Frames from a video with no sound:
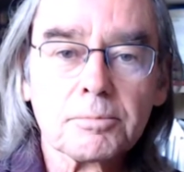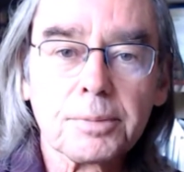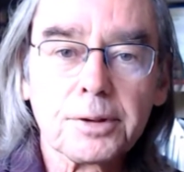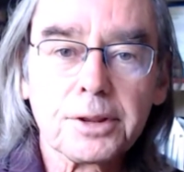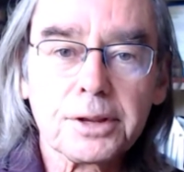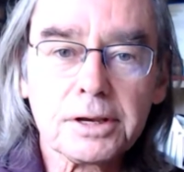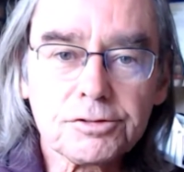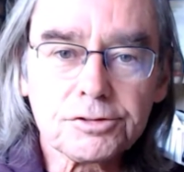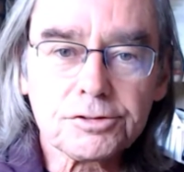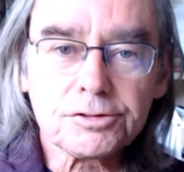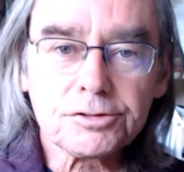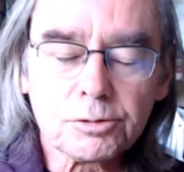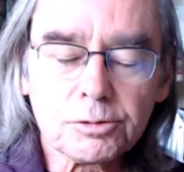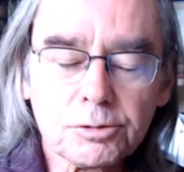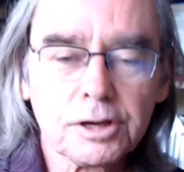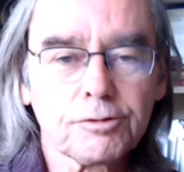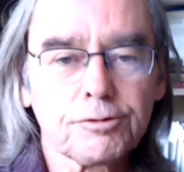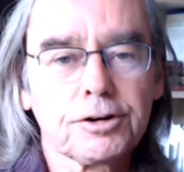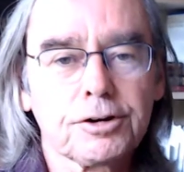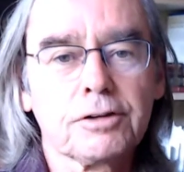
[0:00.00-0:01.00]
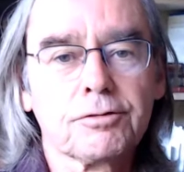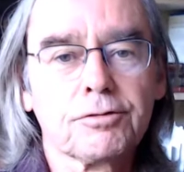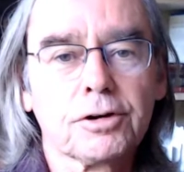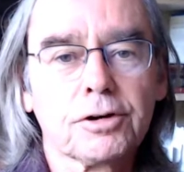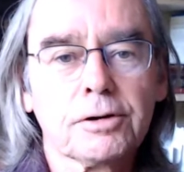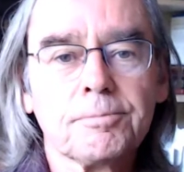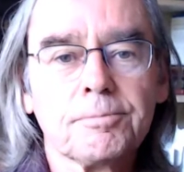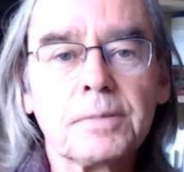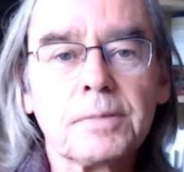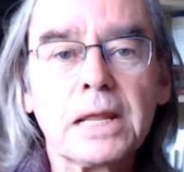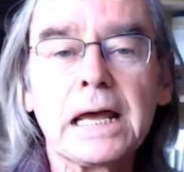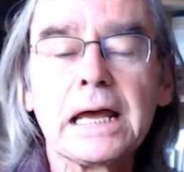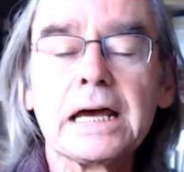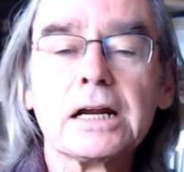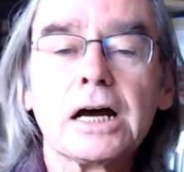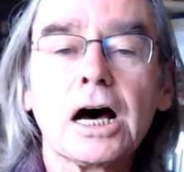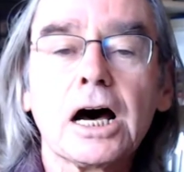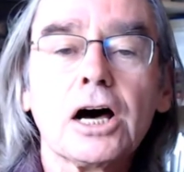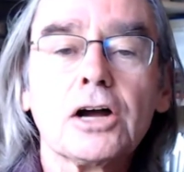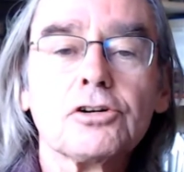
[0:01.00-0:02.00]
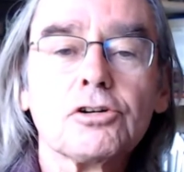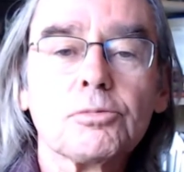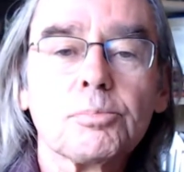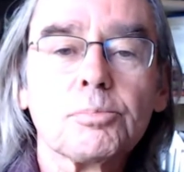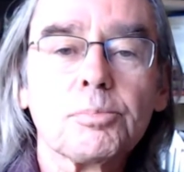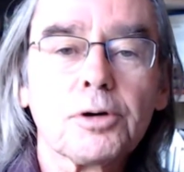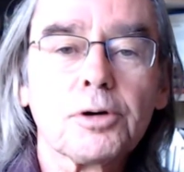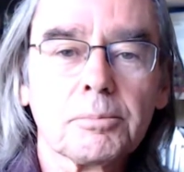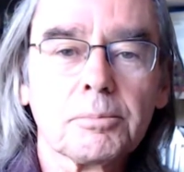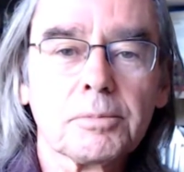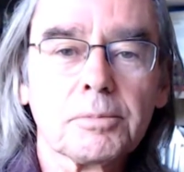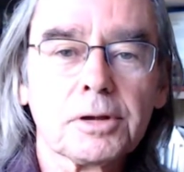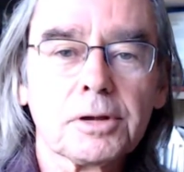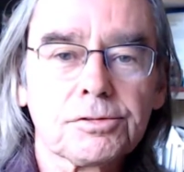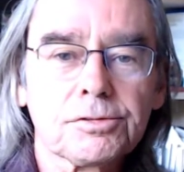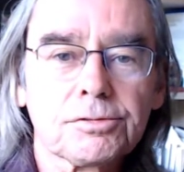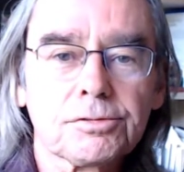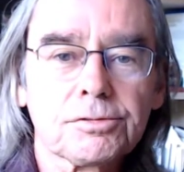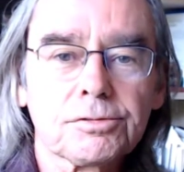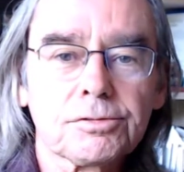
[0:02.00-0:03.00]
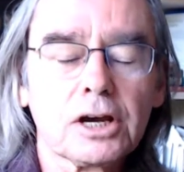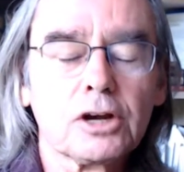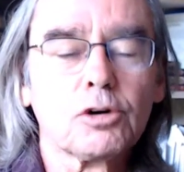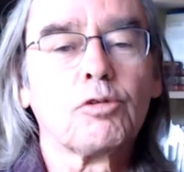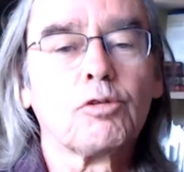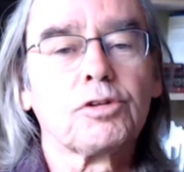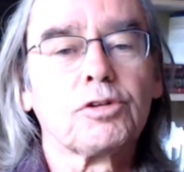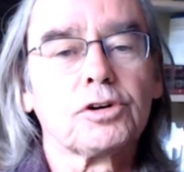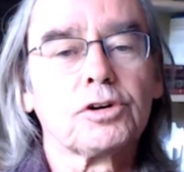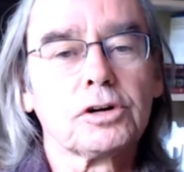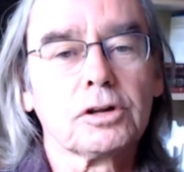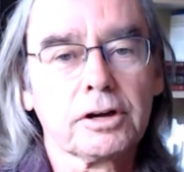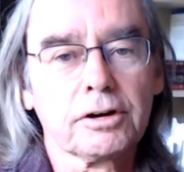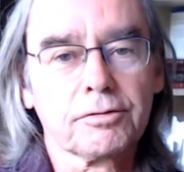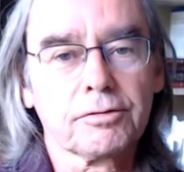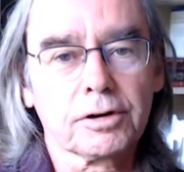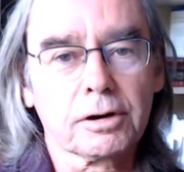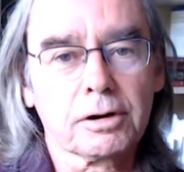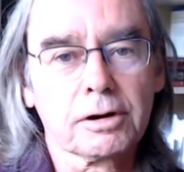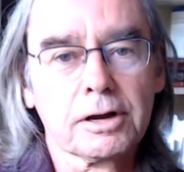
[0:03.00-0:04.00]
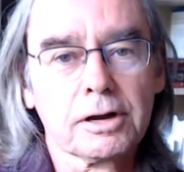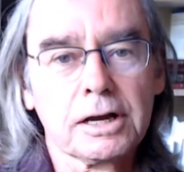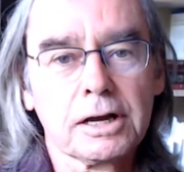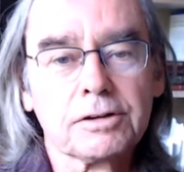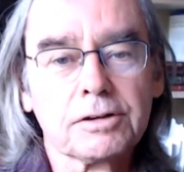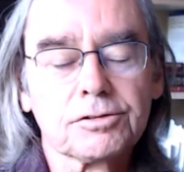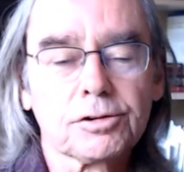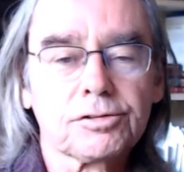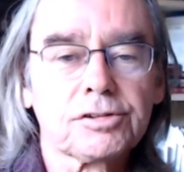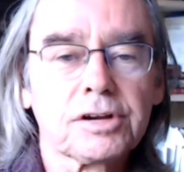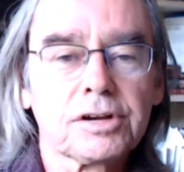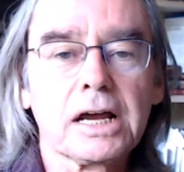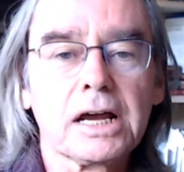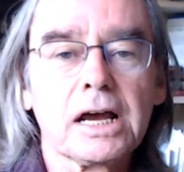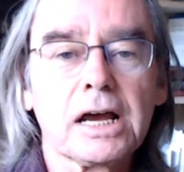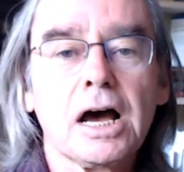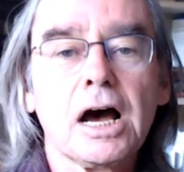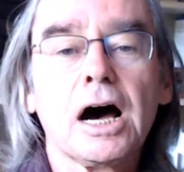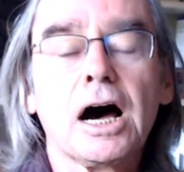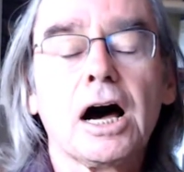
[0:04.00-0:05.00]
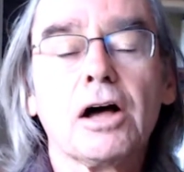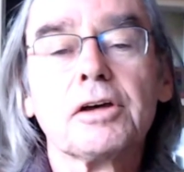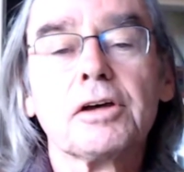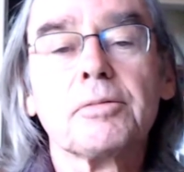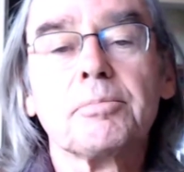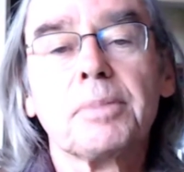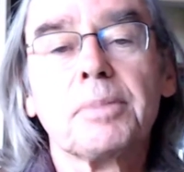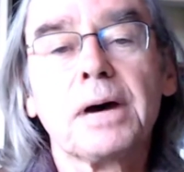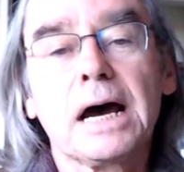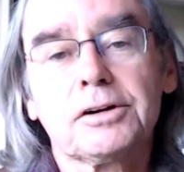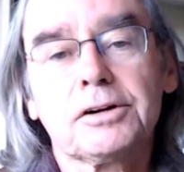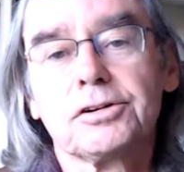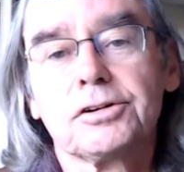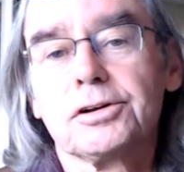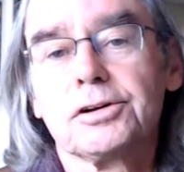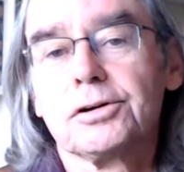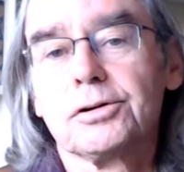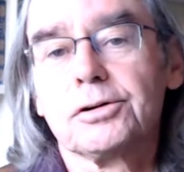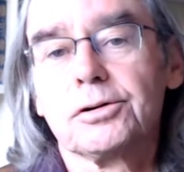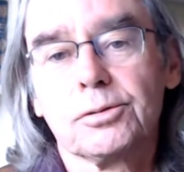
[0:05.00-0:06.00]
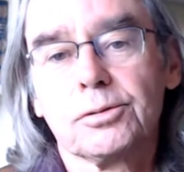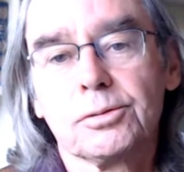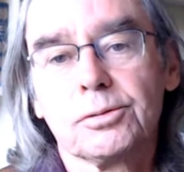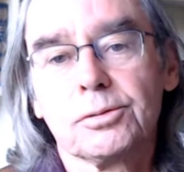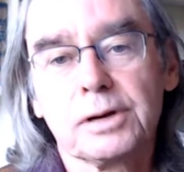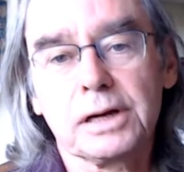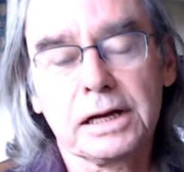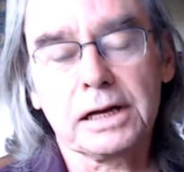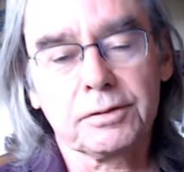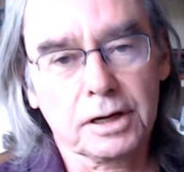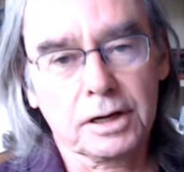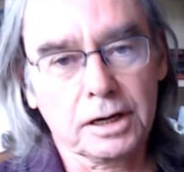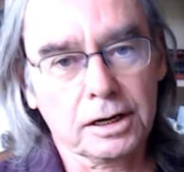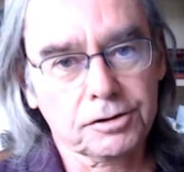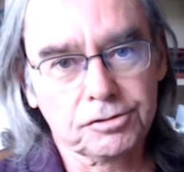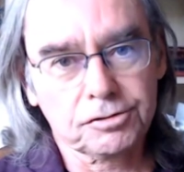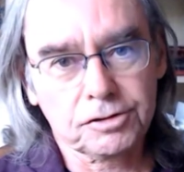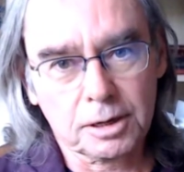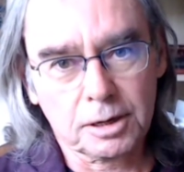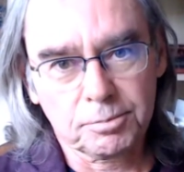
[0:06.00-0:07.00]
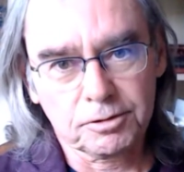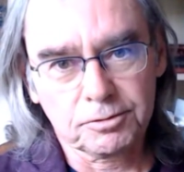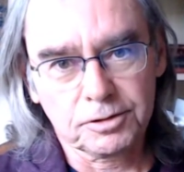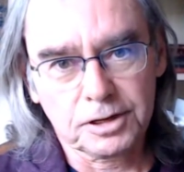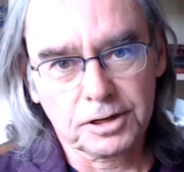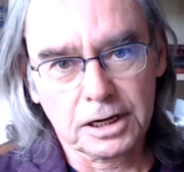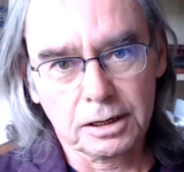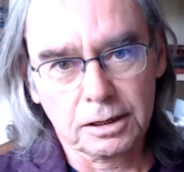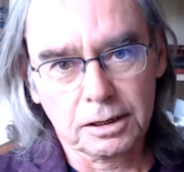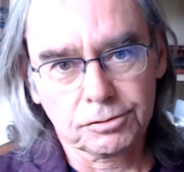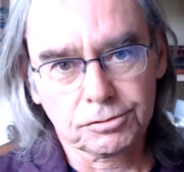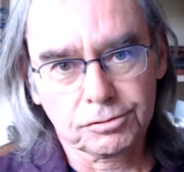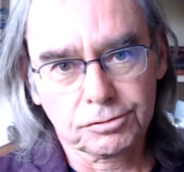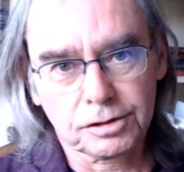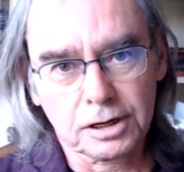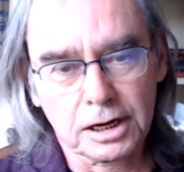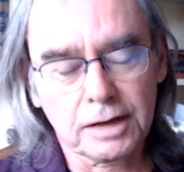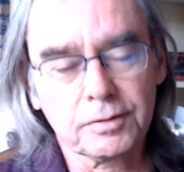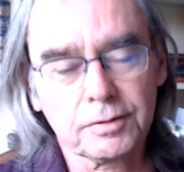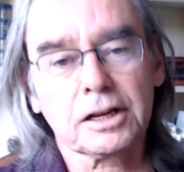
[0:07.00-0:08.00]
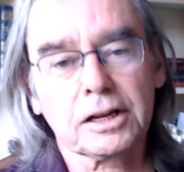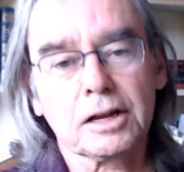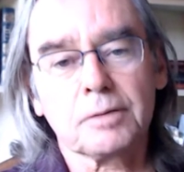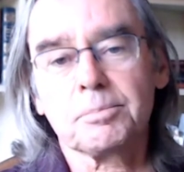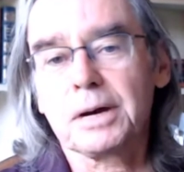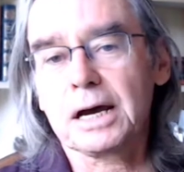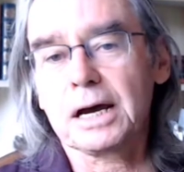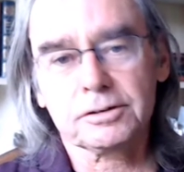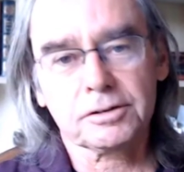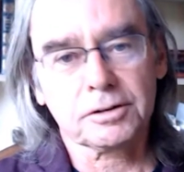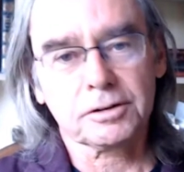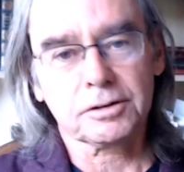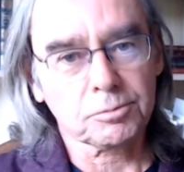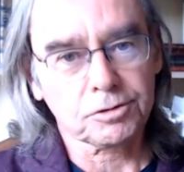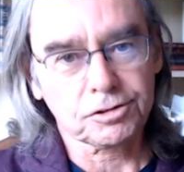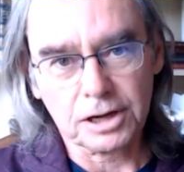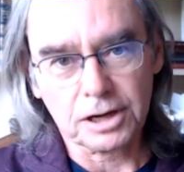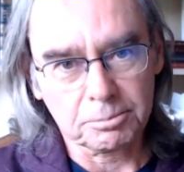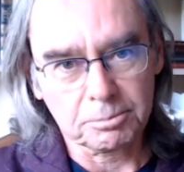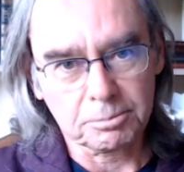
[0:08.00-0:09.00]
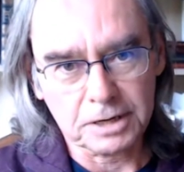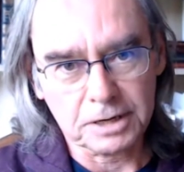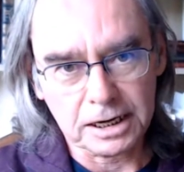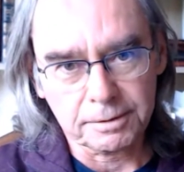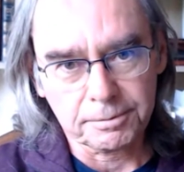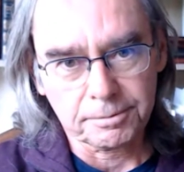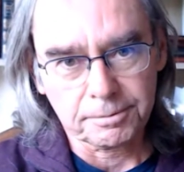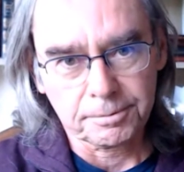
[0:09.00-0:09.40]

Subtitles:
please do me a favor and underpromise and overdeliver. So say, I'll get back to you in the next couple of days, and then get back to them same day.